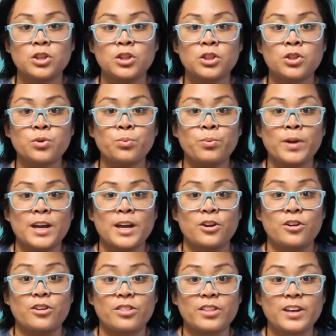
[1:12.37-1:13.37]
the way
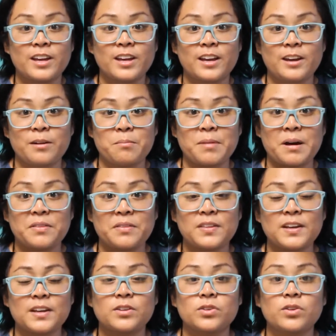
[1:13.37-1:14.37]
you're thinking about
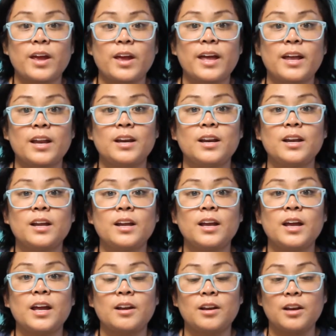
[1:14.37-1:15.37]
things and,
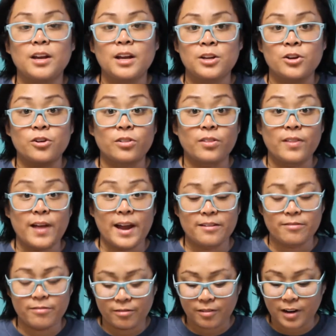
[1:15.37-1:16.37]
and, and your
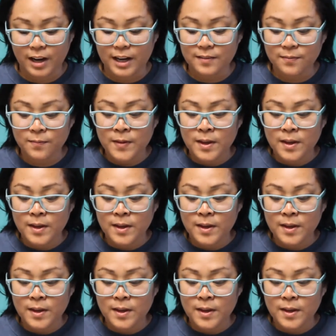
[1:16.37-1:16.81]
life, right?